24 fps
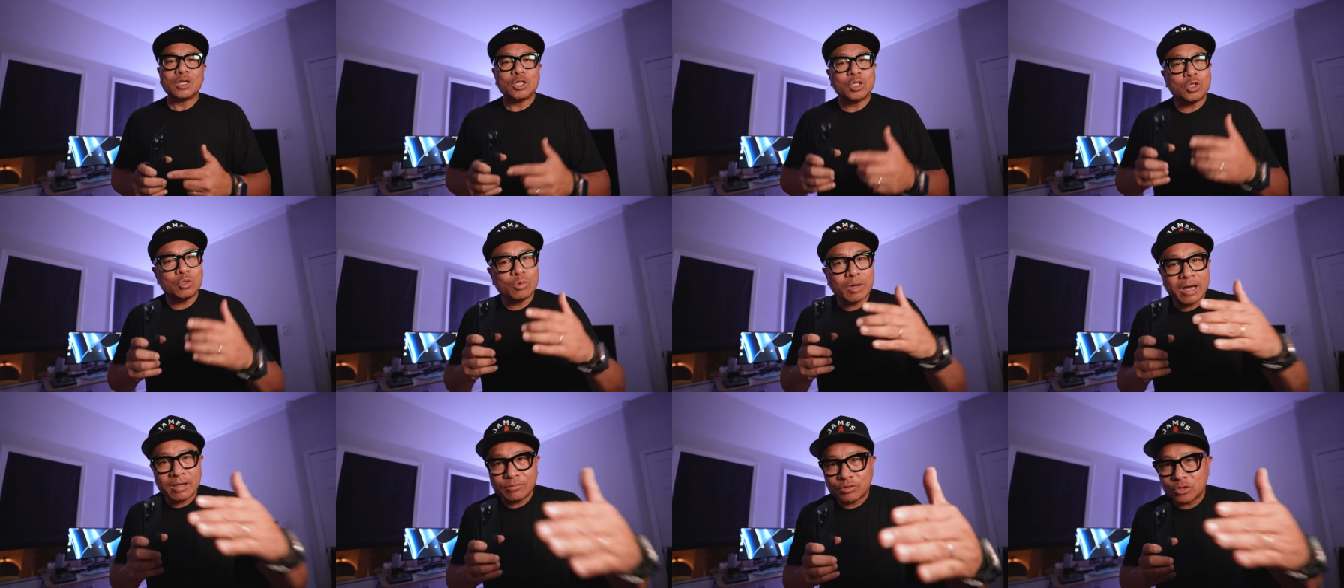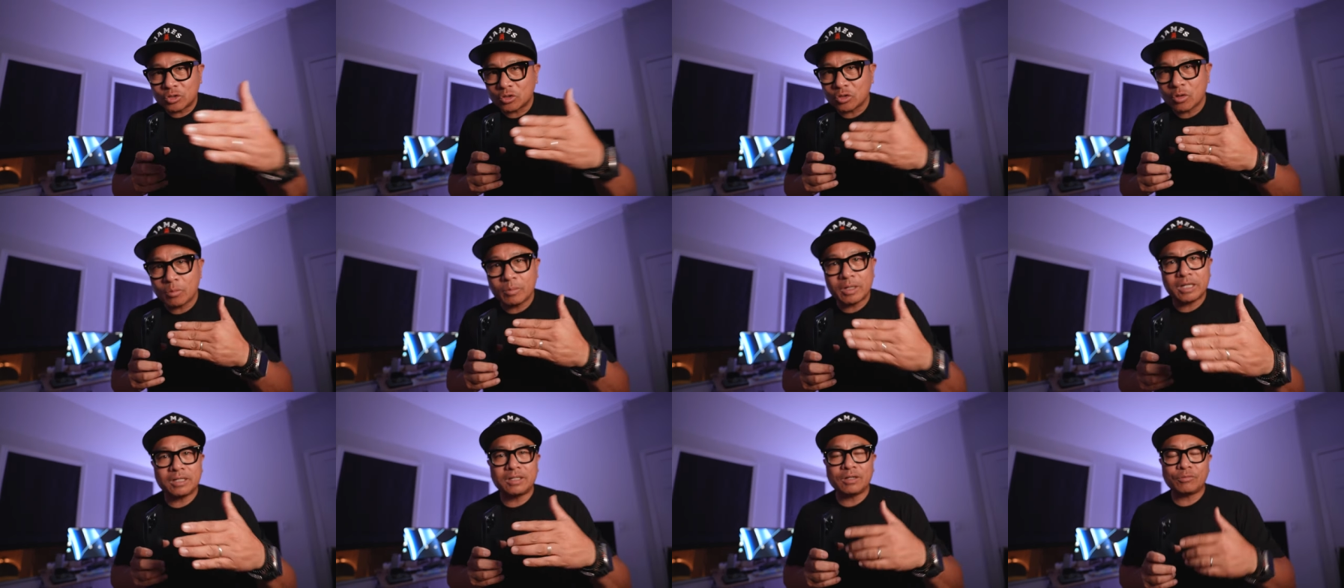You have so
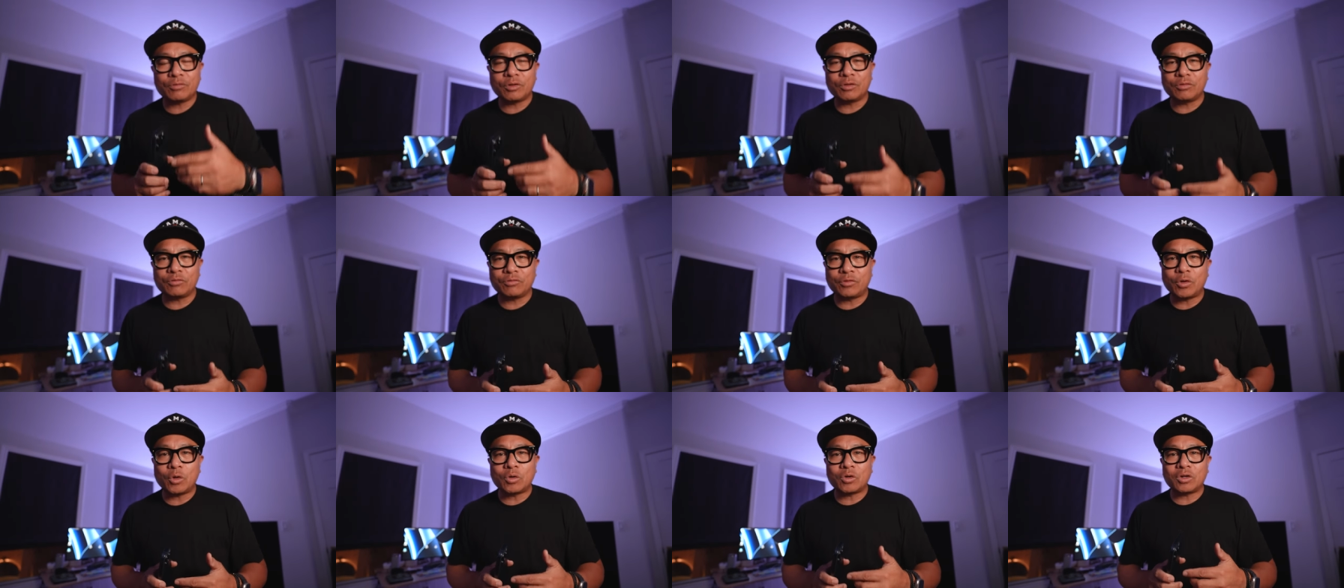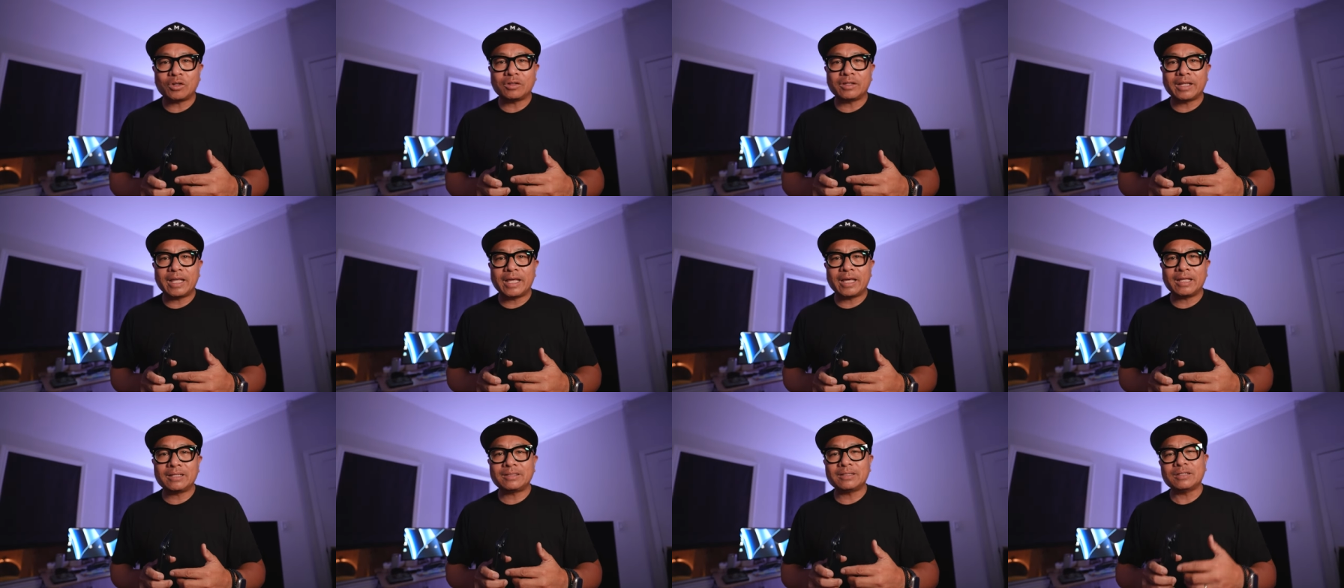many different focal
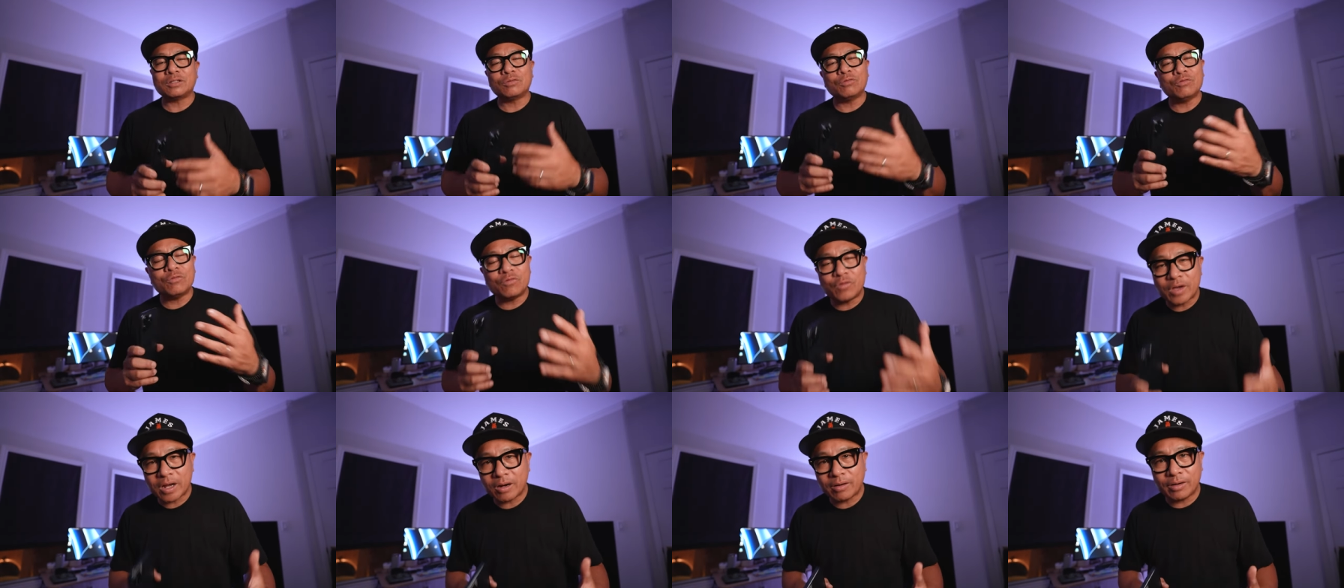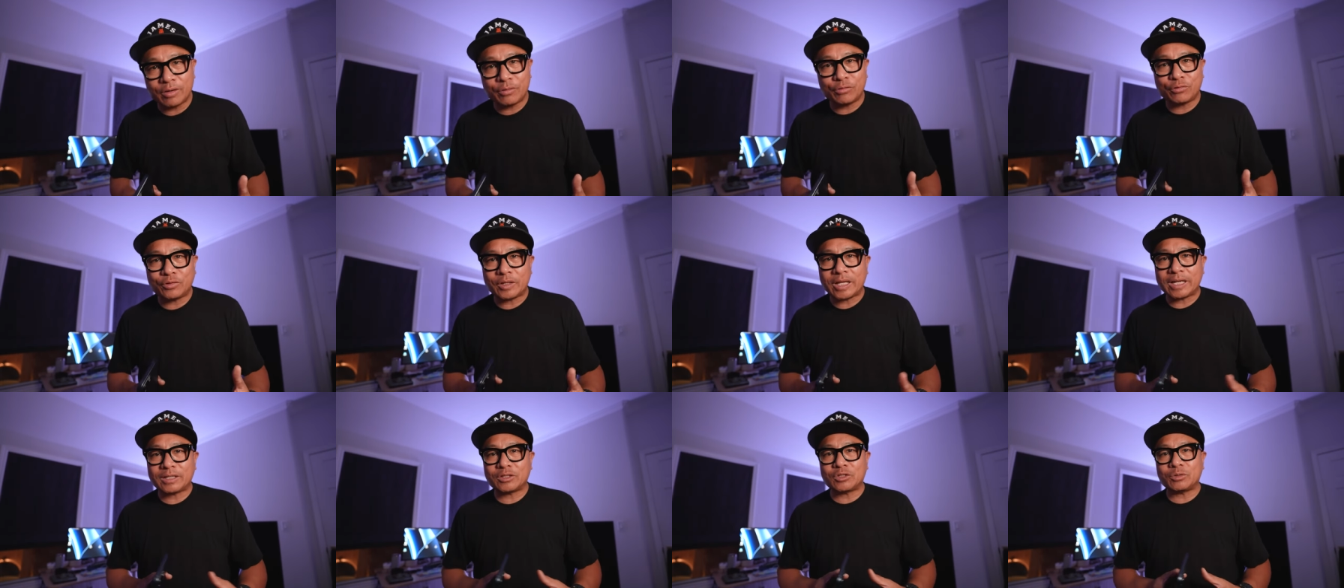lengths, it's very
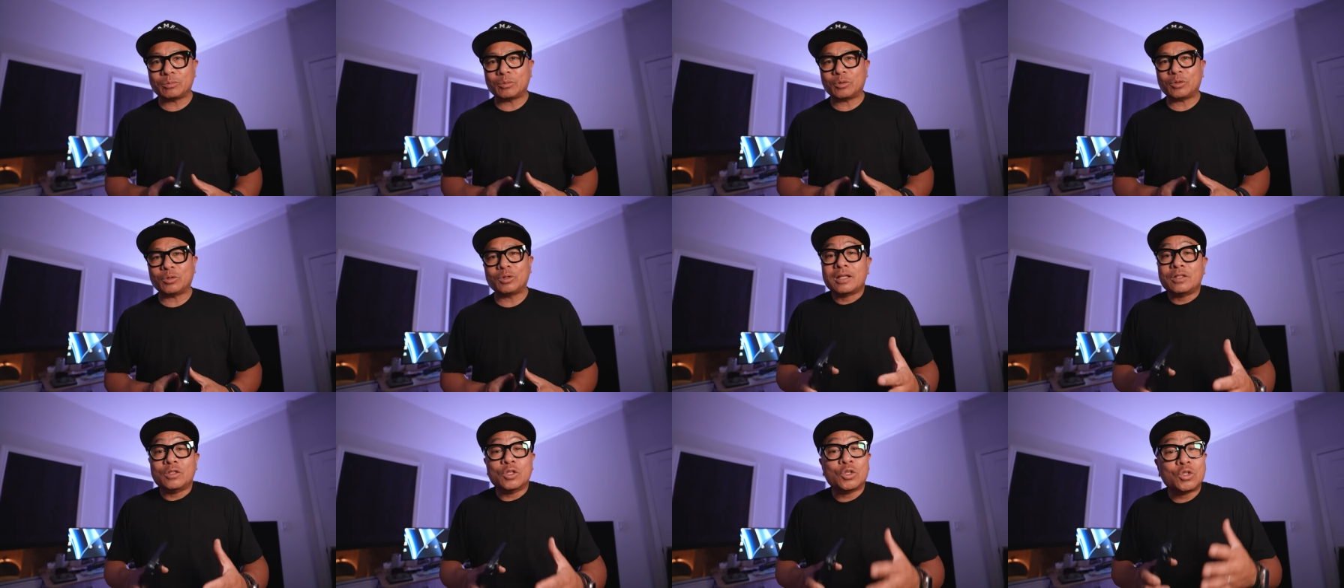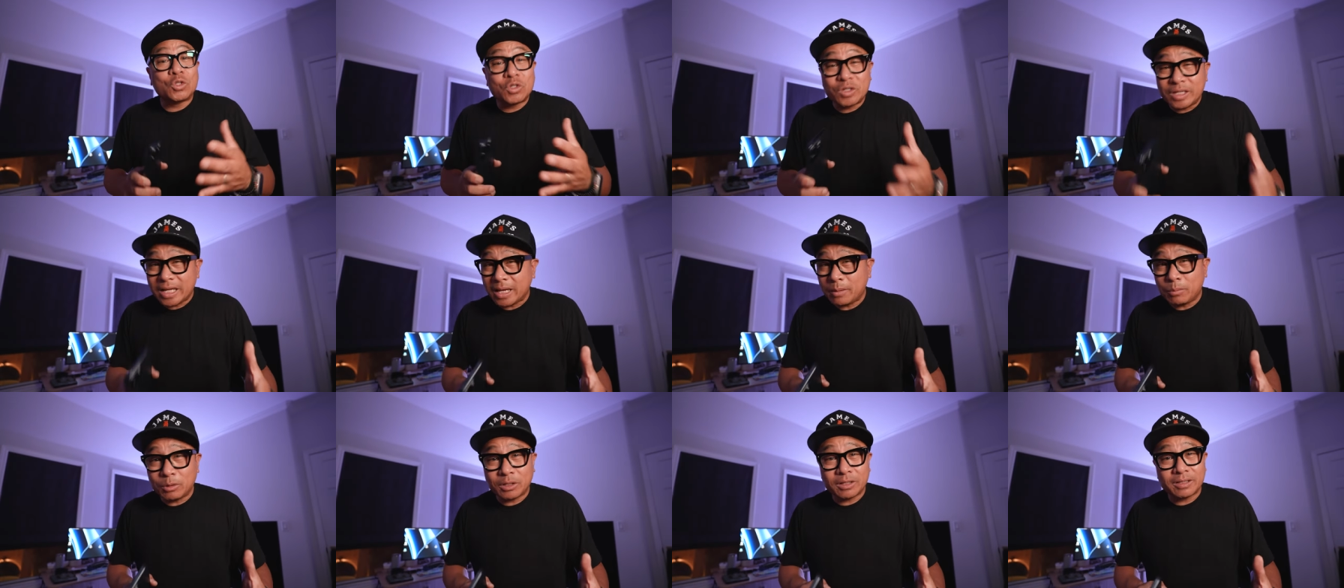flexible, the
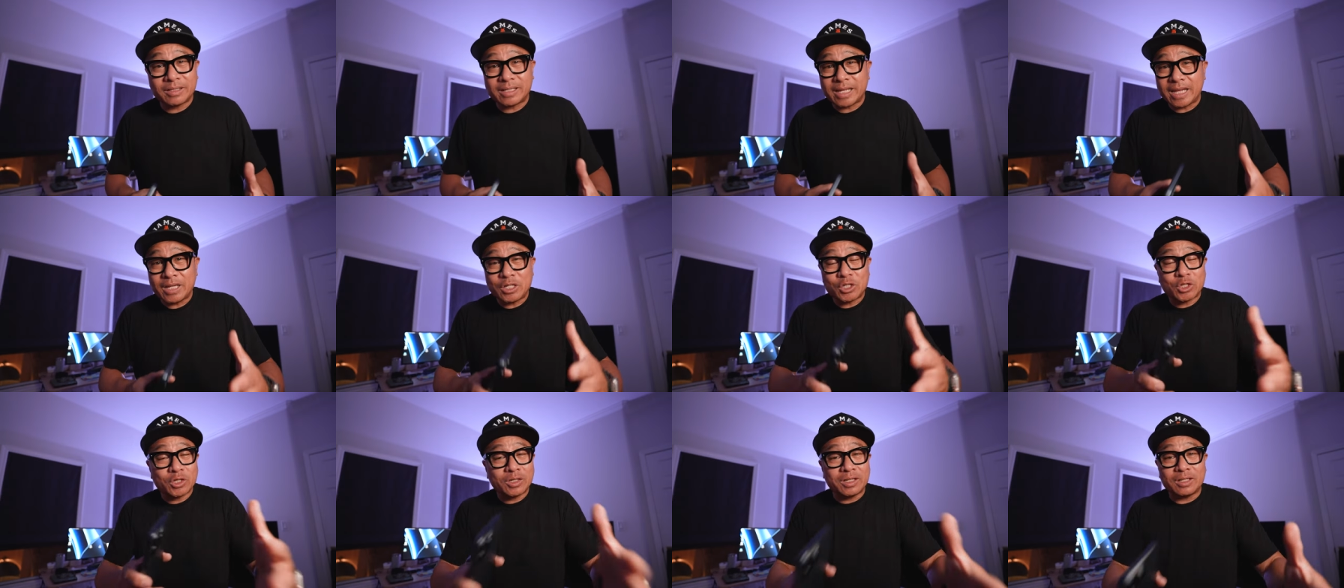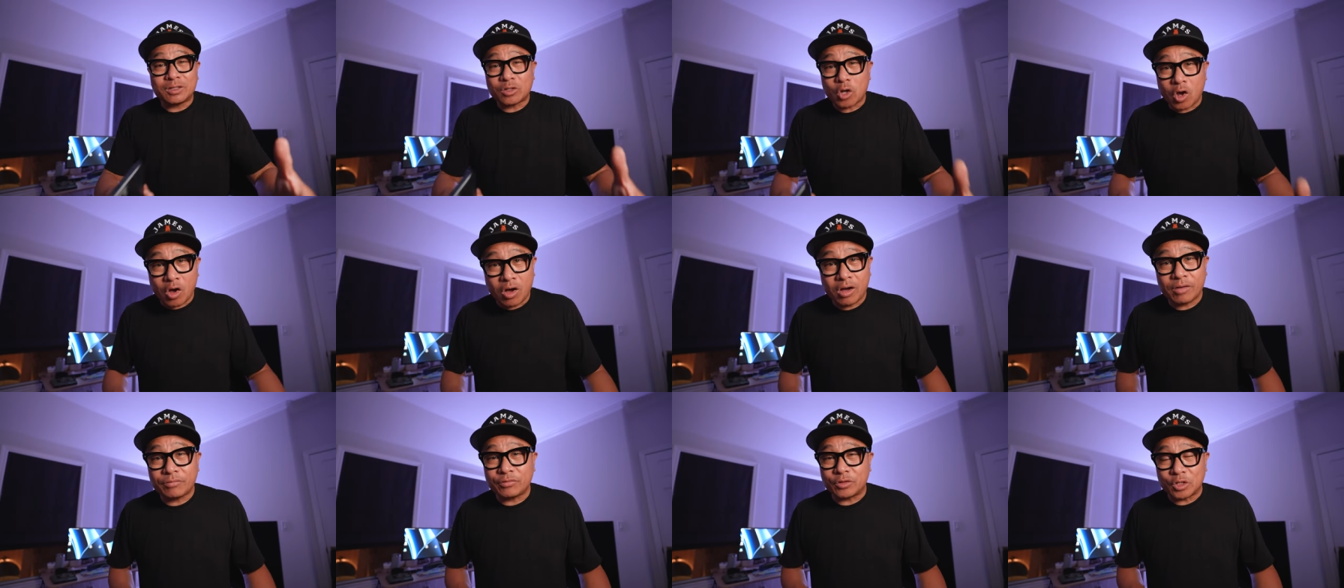stabilization is
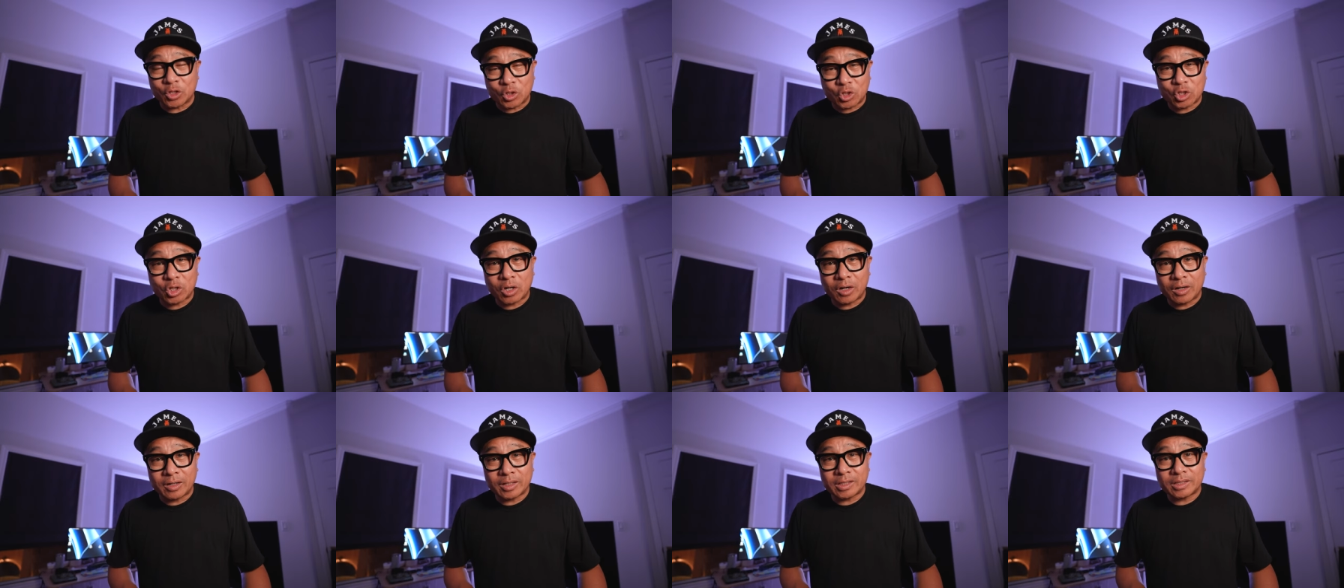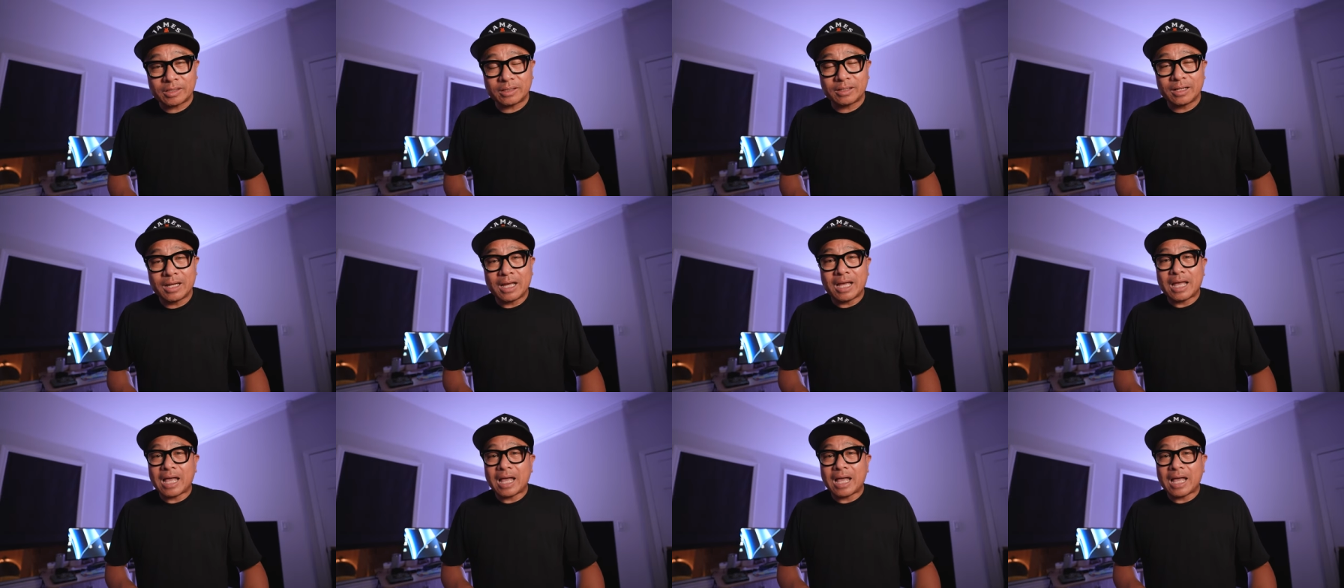off the charts.